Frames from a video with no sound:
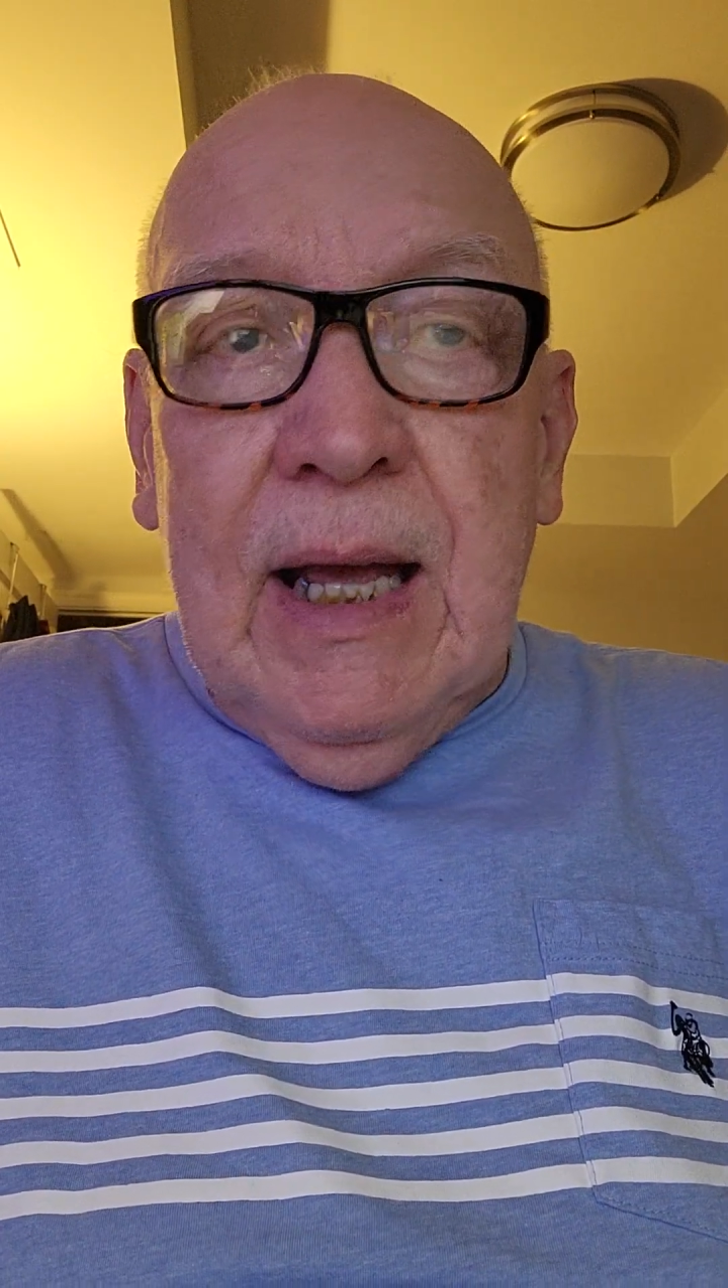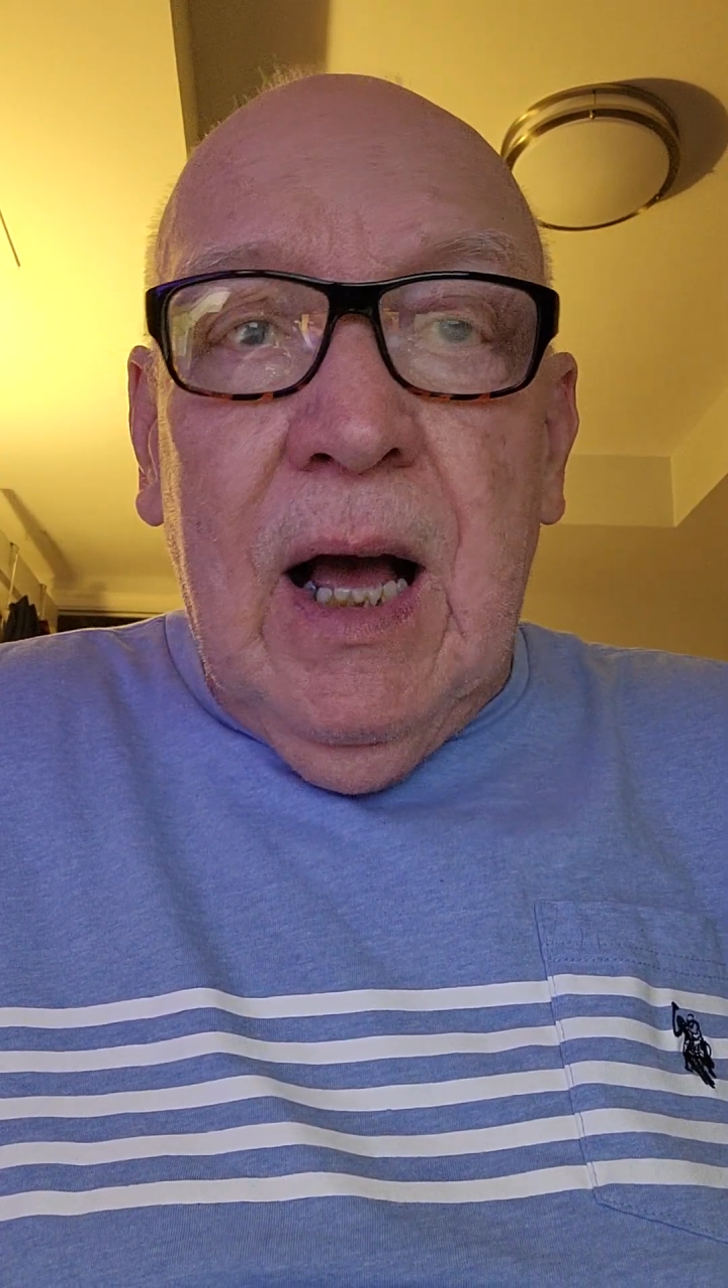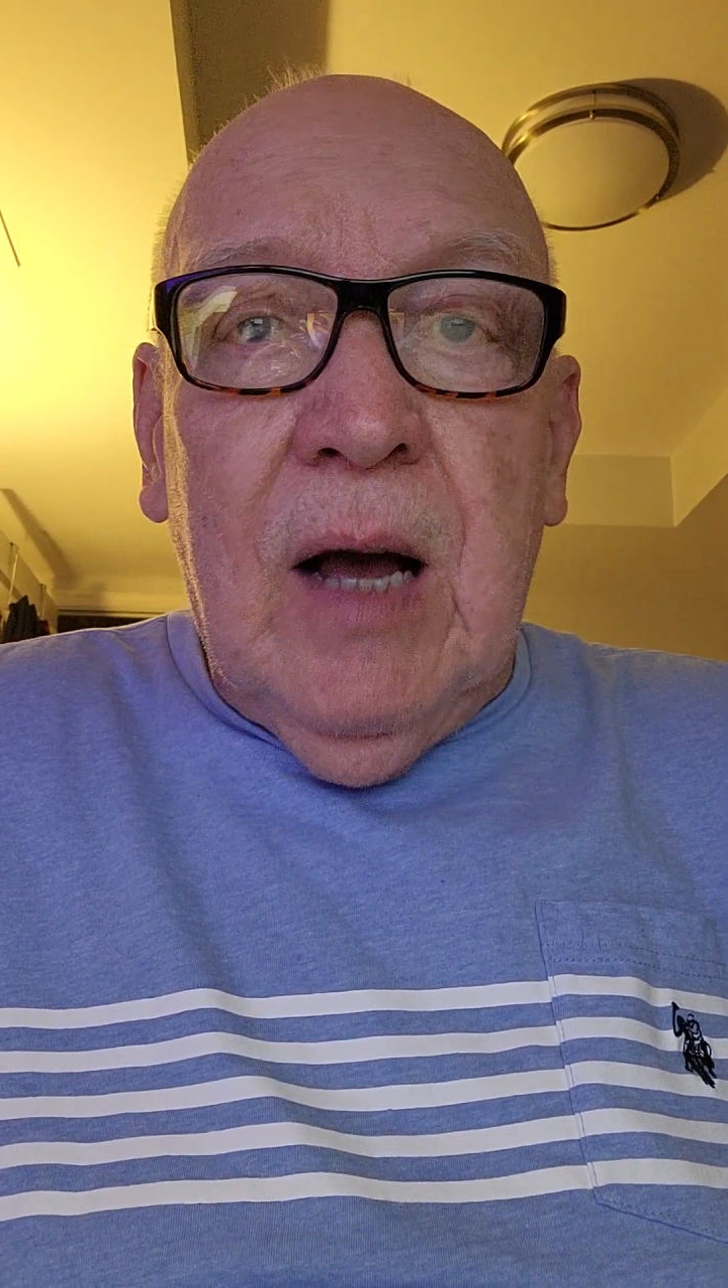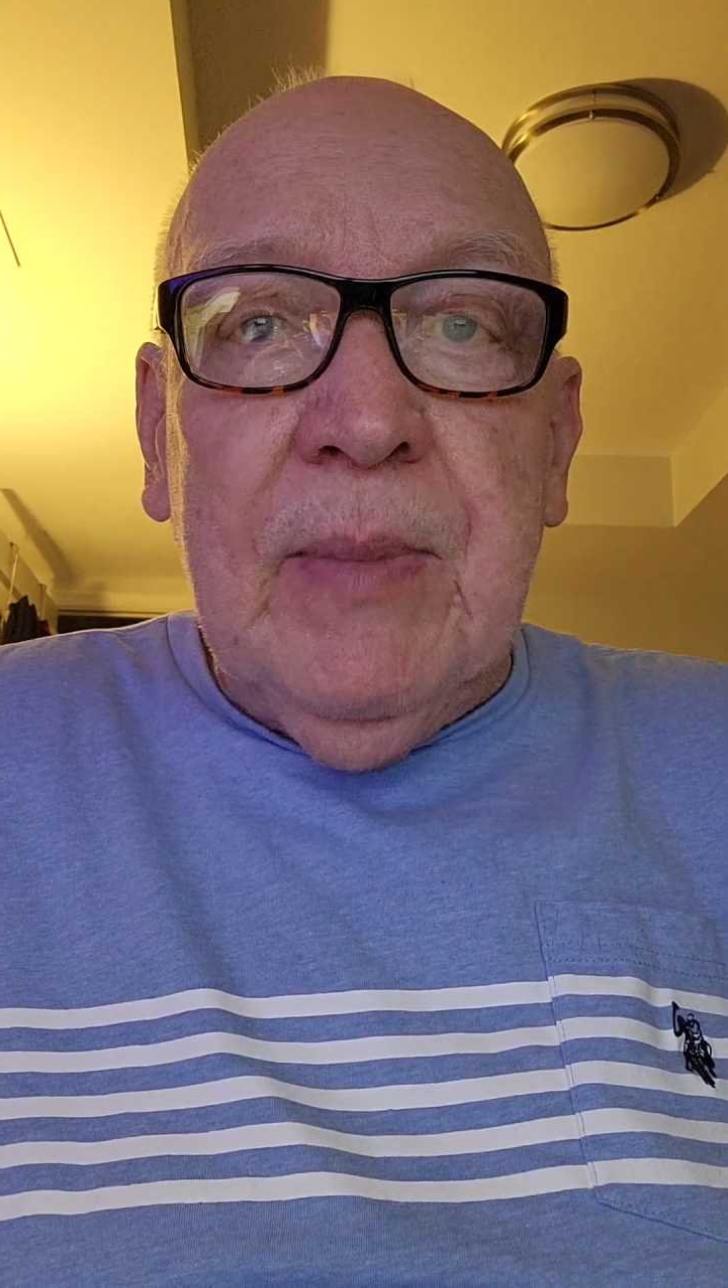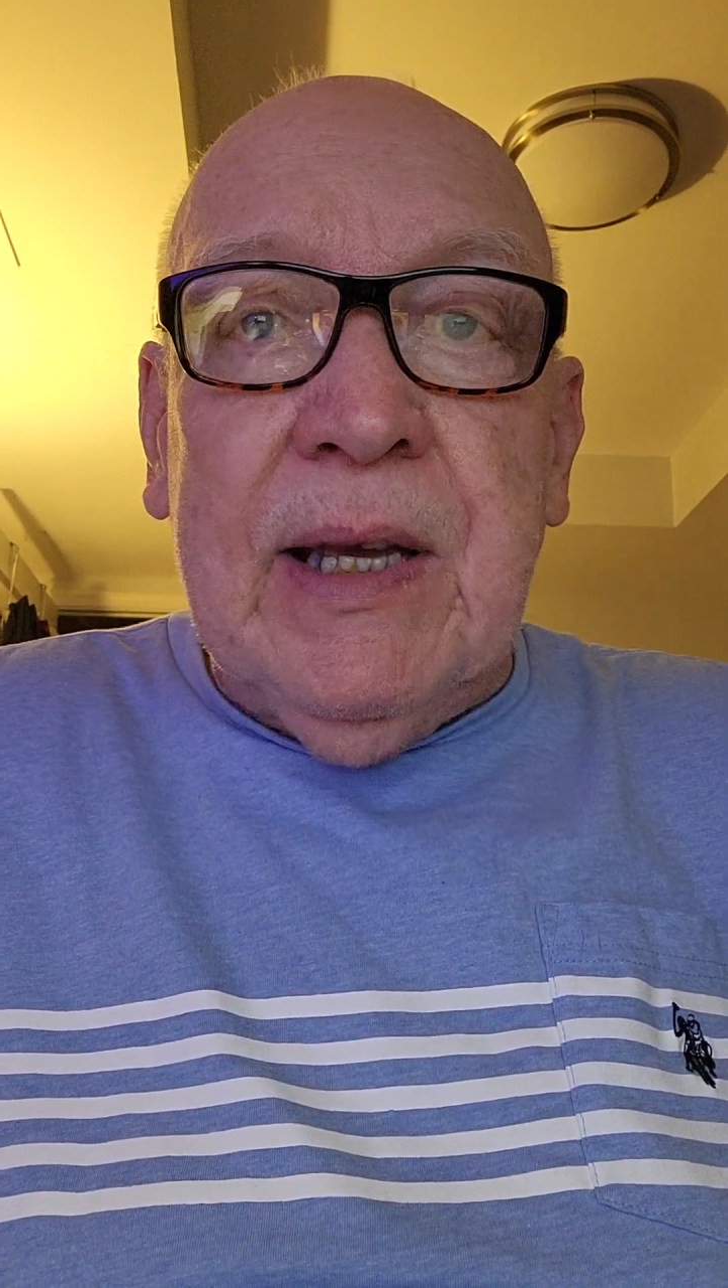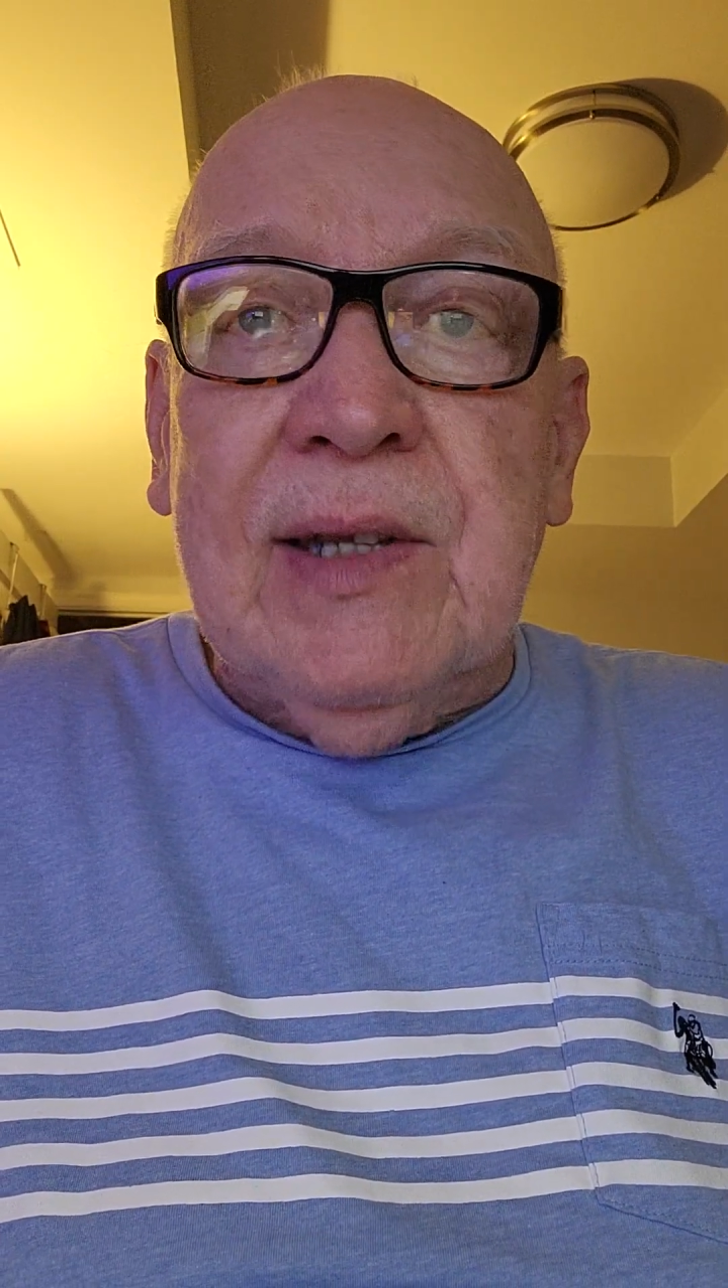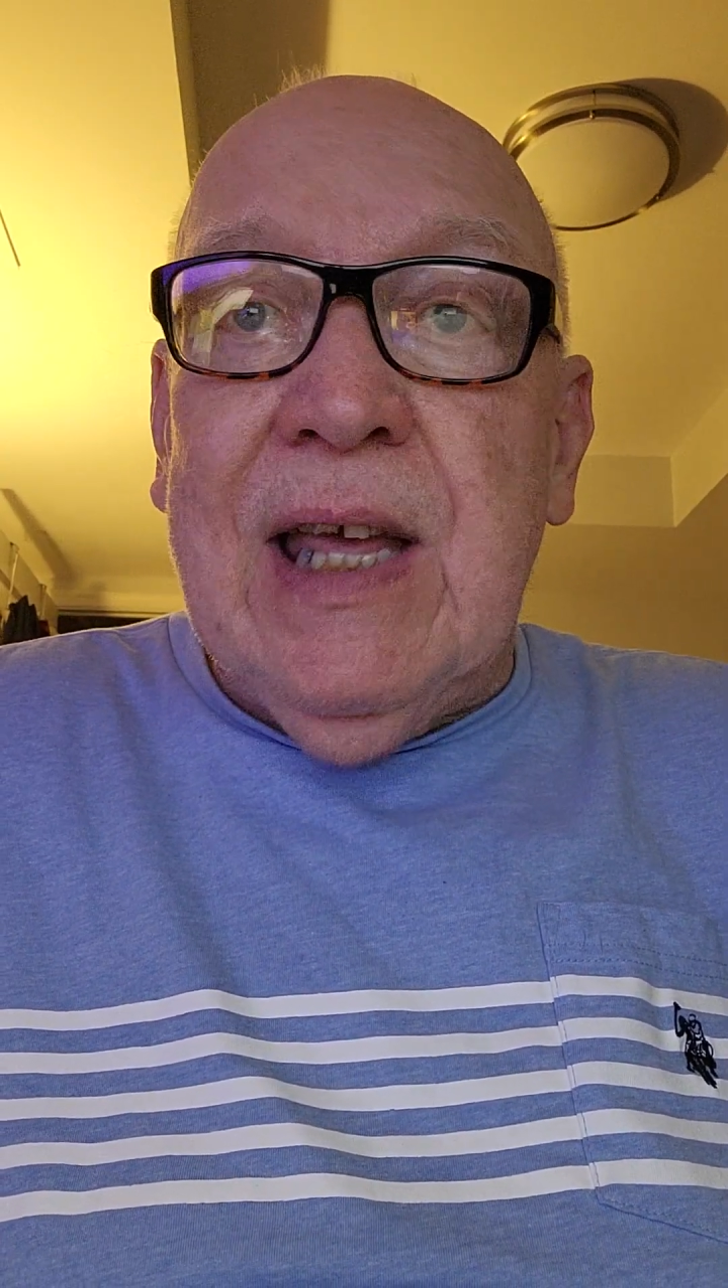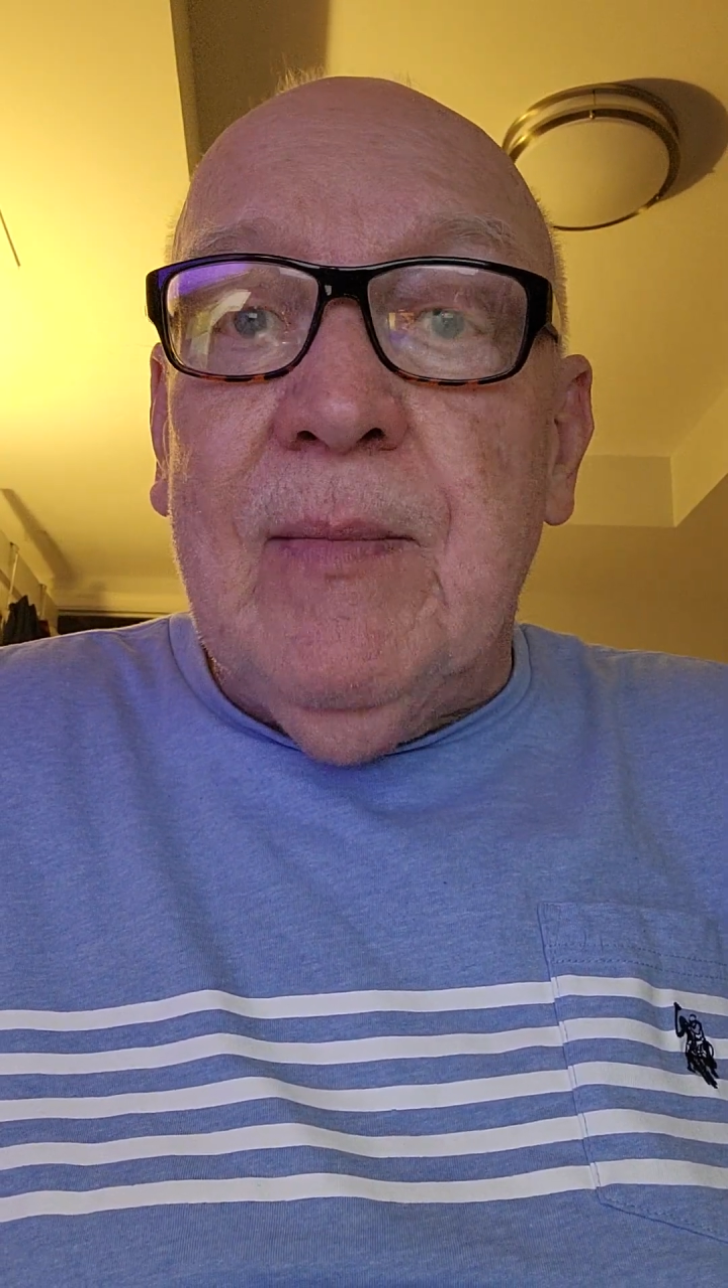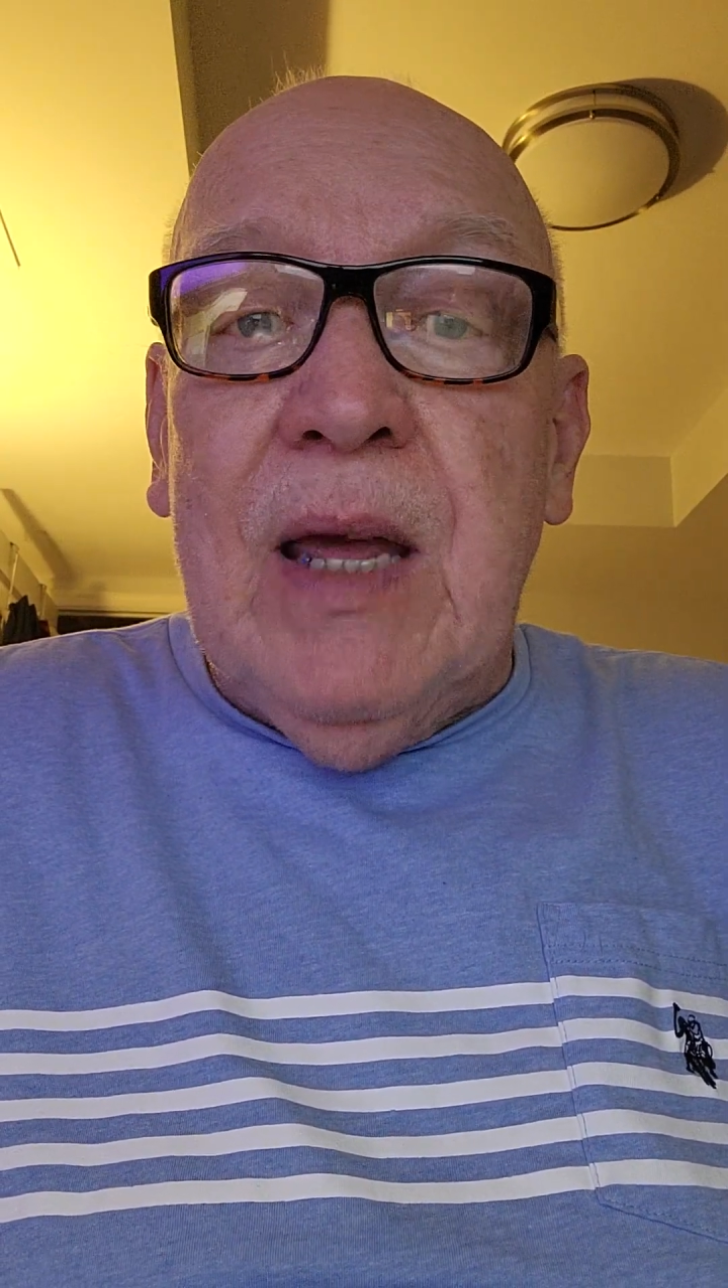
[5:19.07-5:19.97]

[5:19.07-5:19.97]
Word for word: uh, because they